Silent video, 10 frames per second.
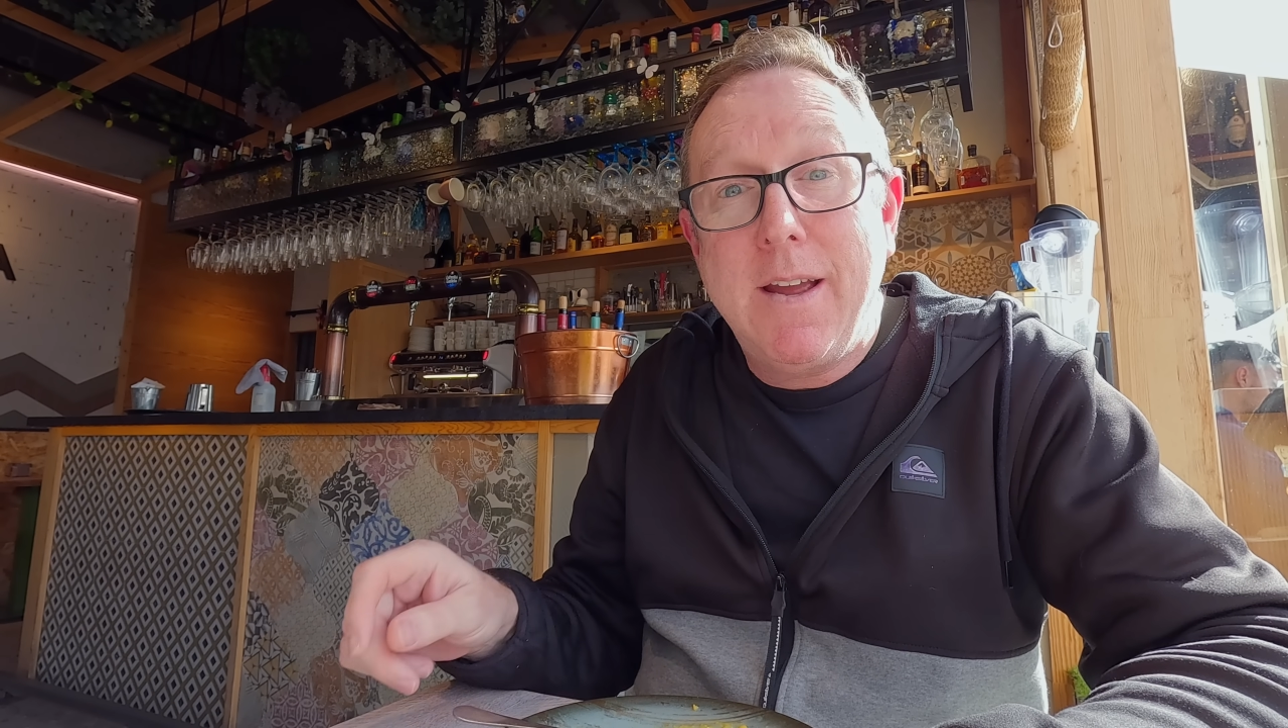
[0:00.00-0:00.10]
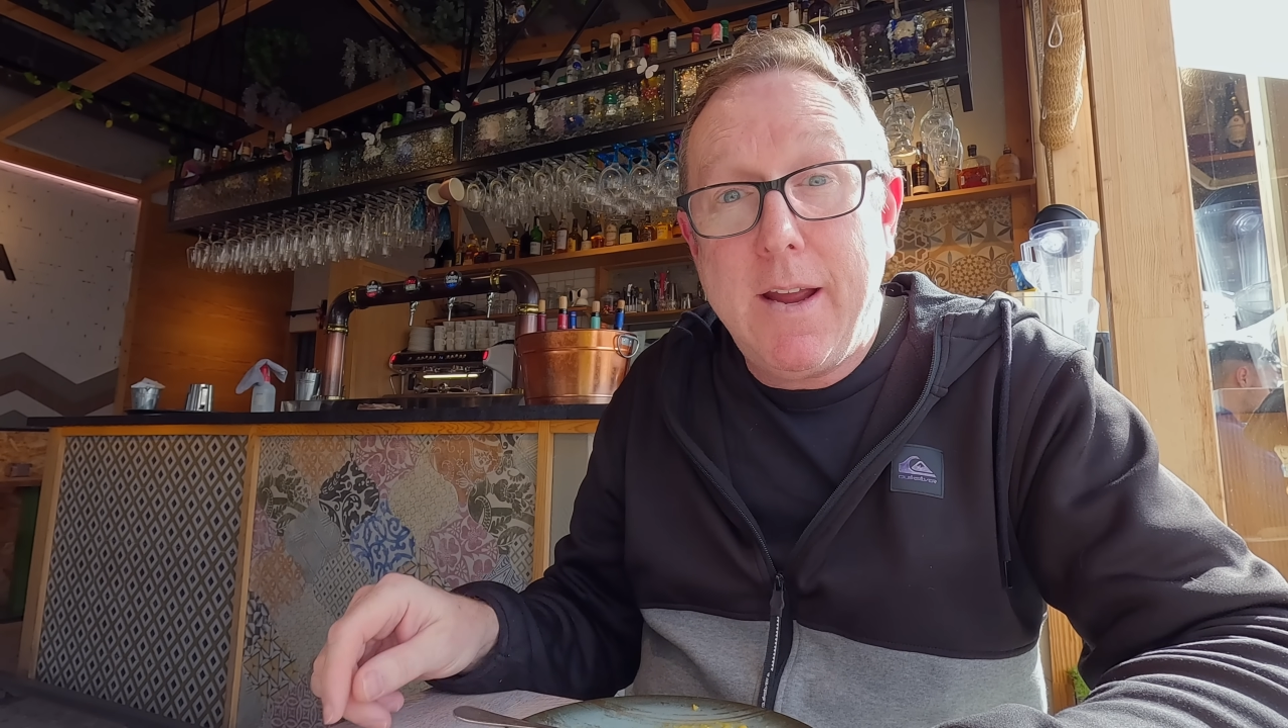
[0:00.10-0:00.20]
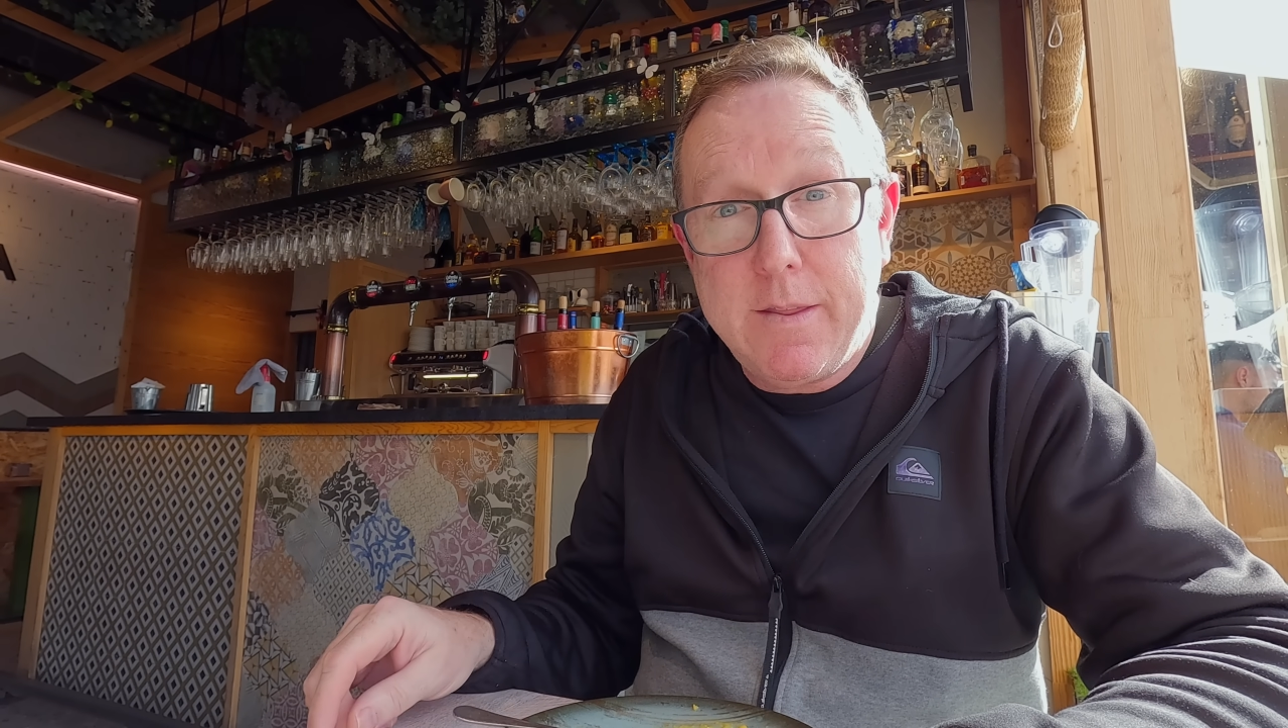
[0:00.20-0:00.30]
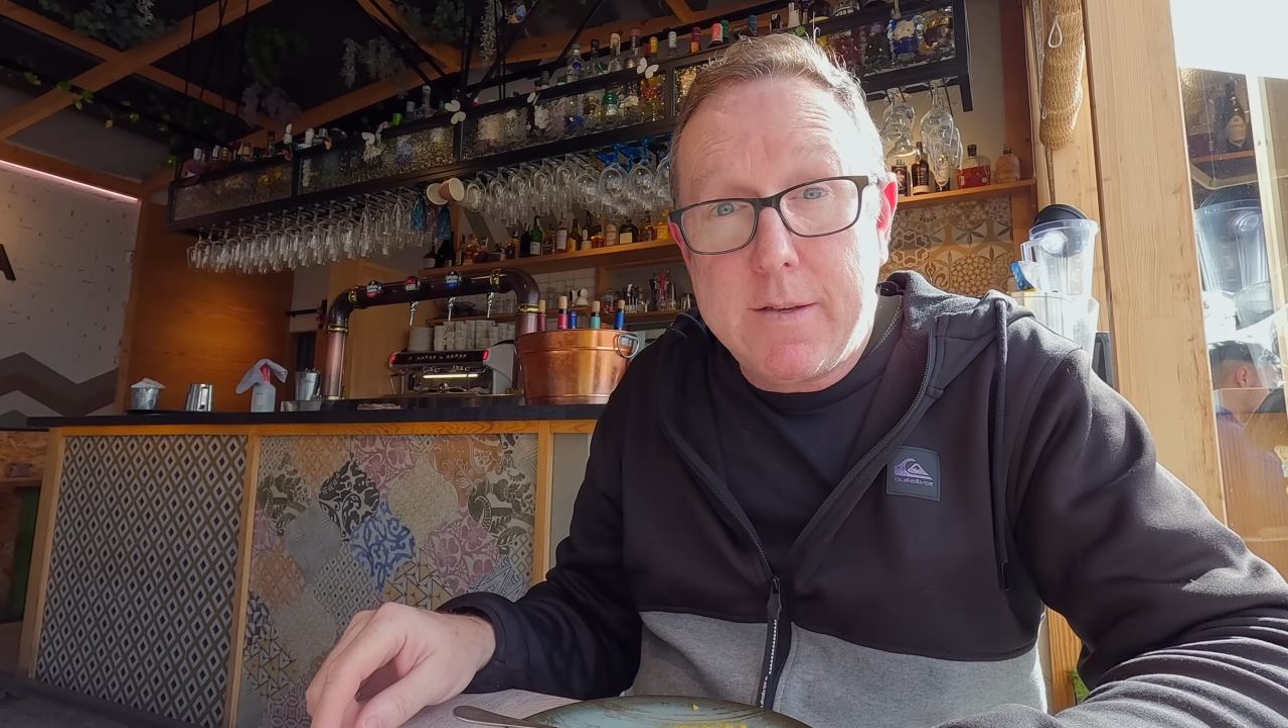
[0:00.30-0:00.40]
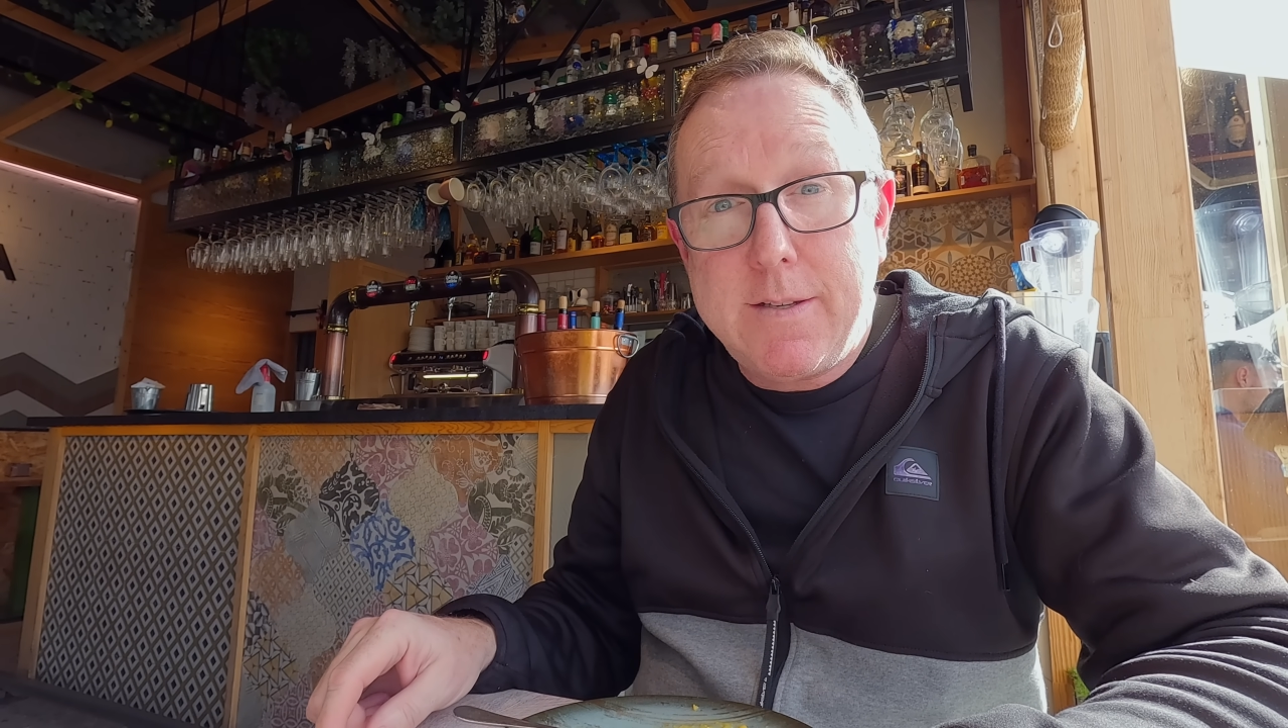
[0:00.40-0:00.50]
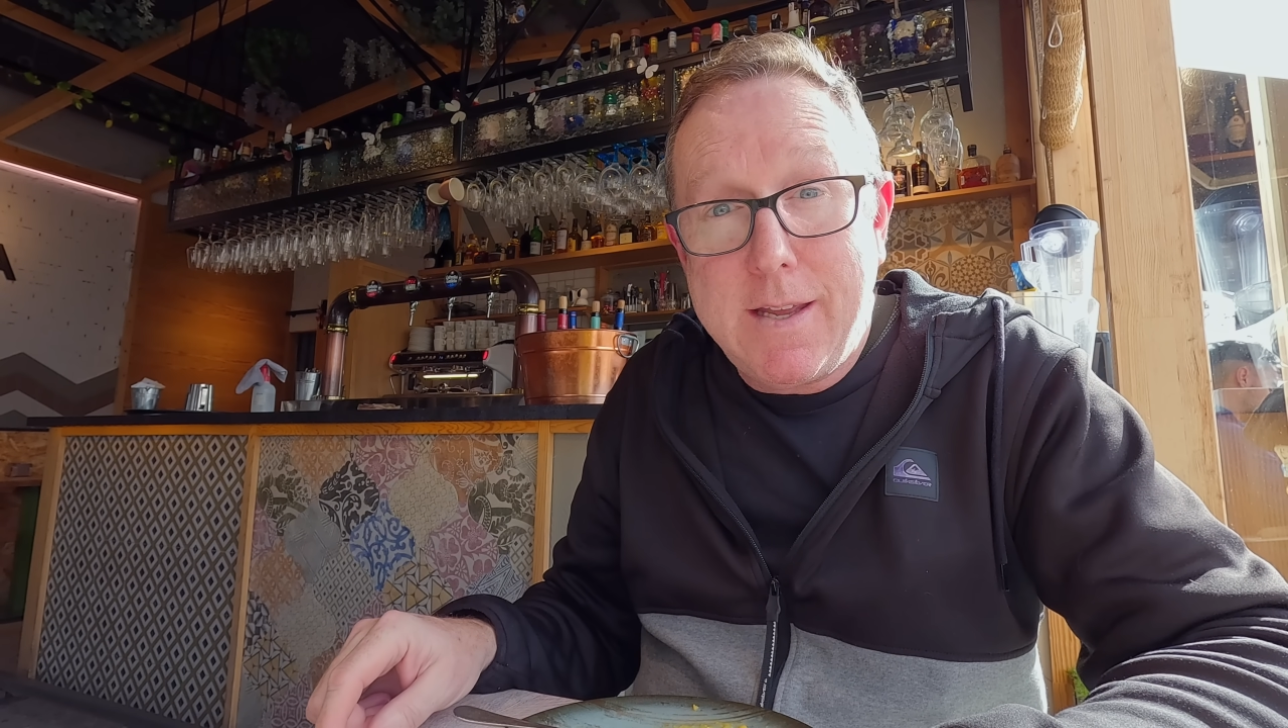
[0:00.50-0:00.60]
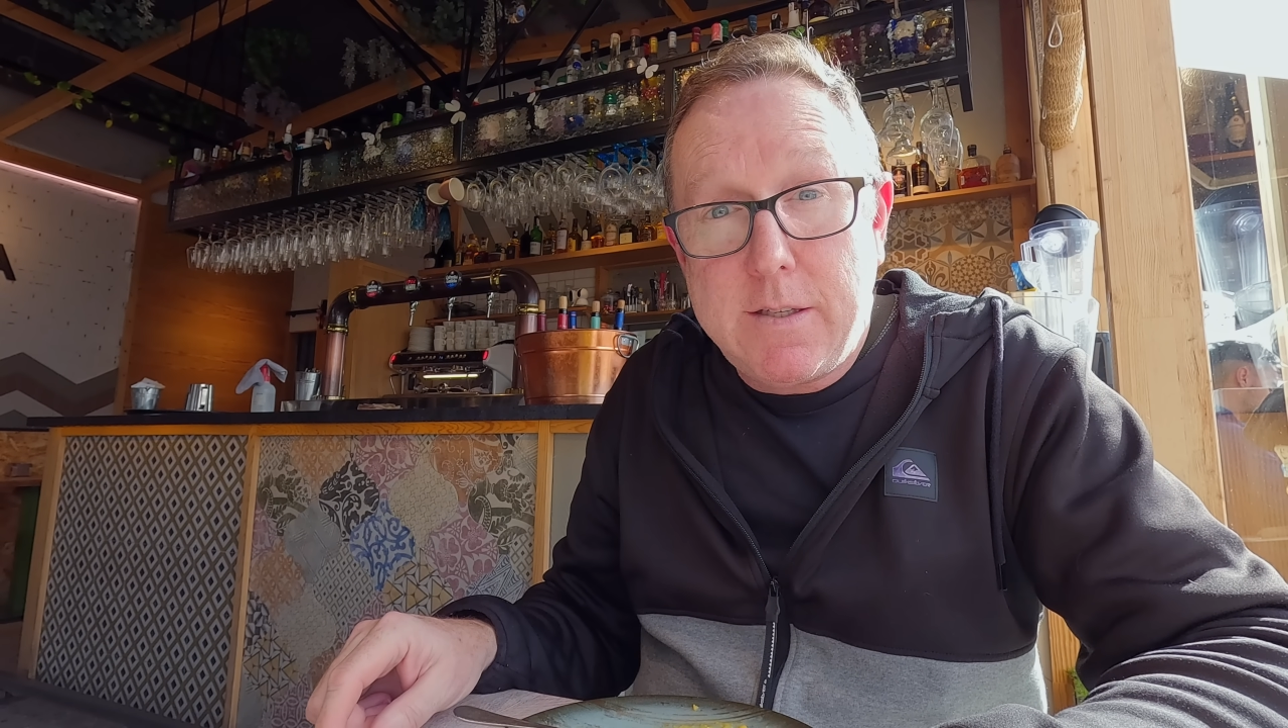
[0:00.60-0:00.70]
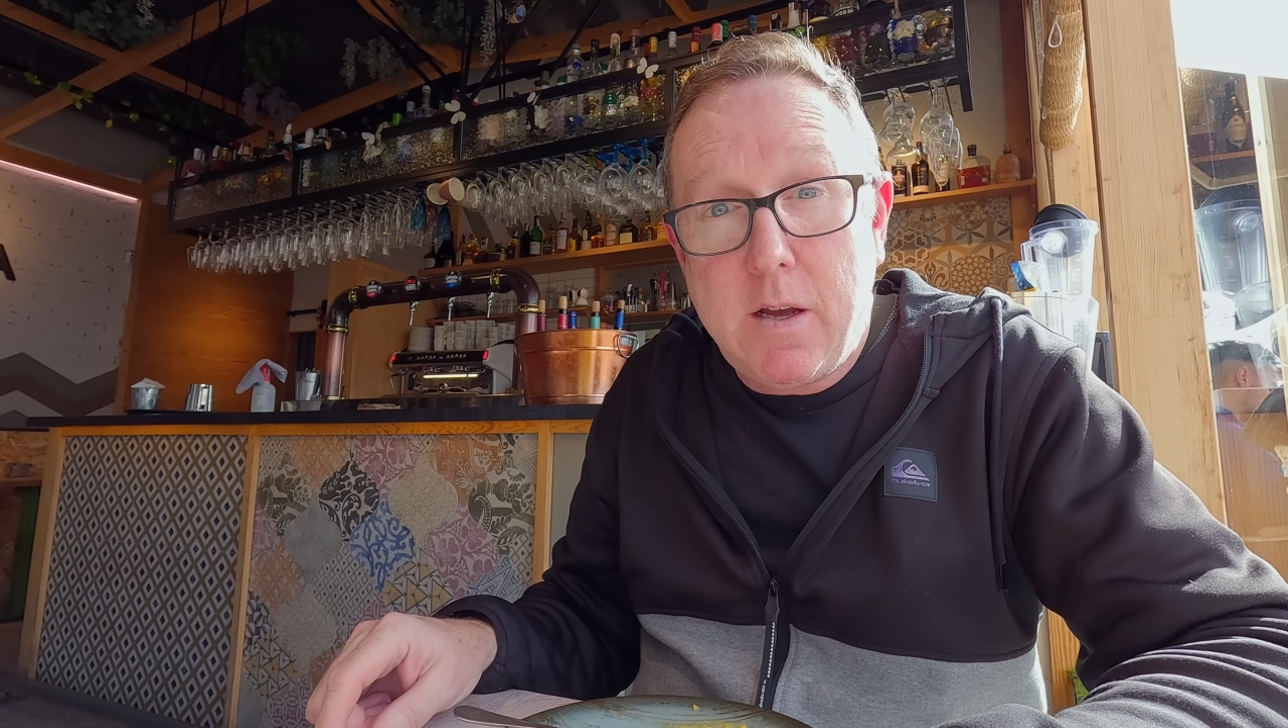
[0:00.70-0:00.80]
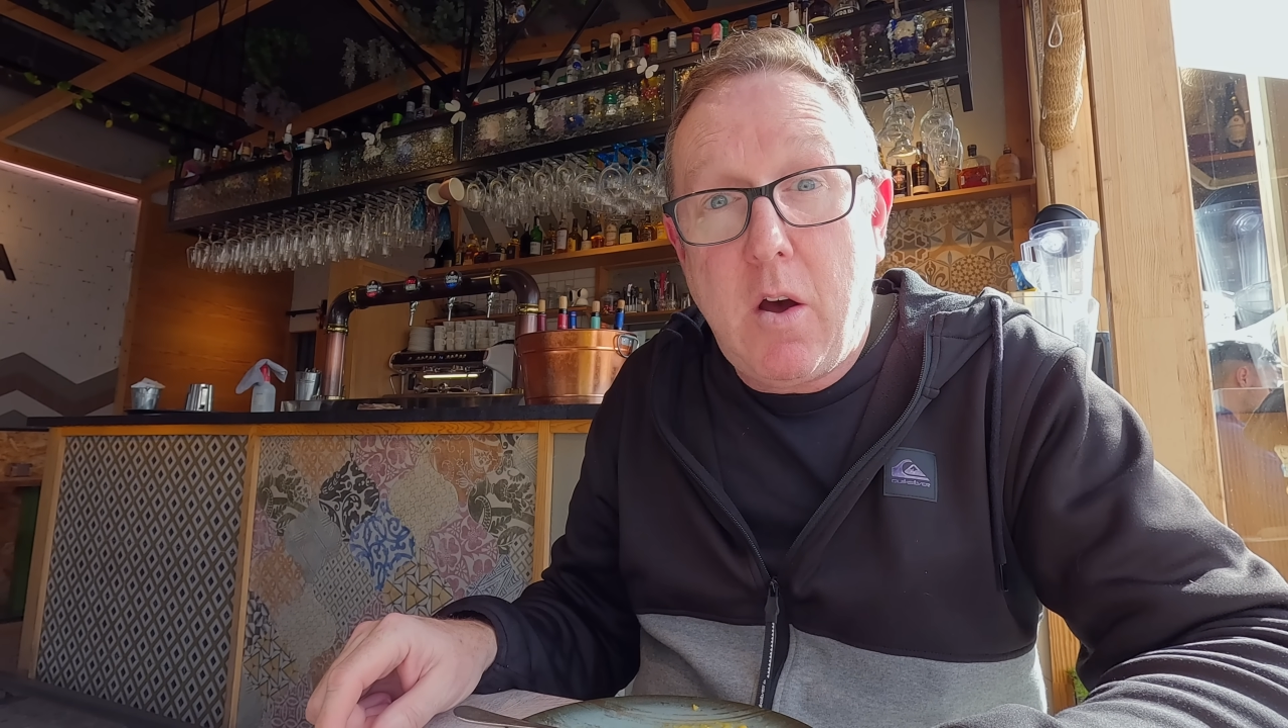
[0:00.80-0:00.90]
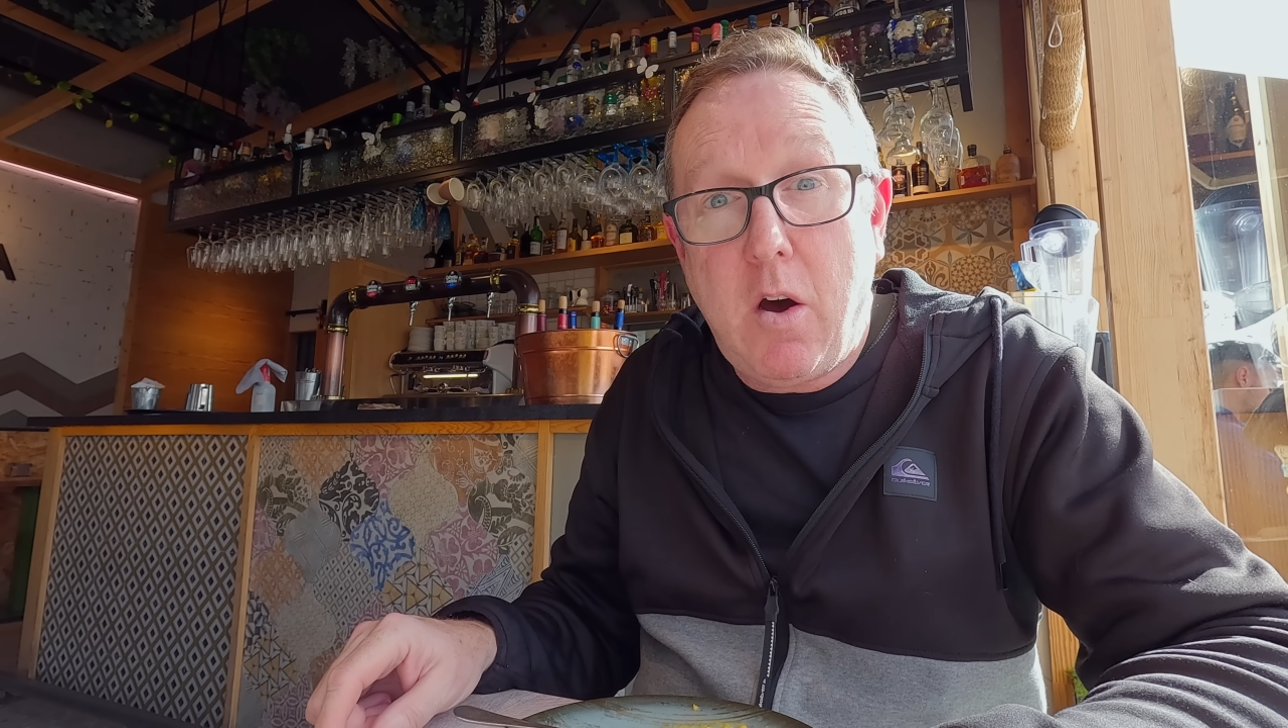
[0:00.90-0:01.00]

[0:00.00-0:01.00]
in the center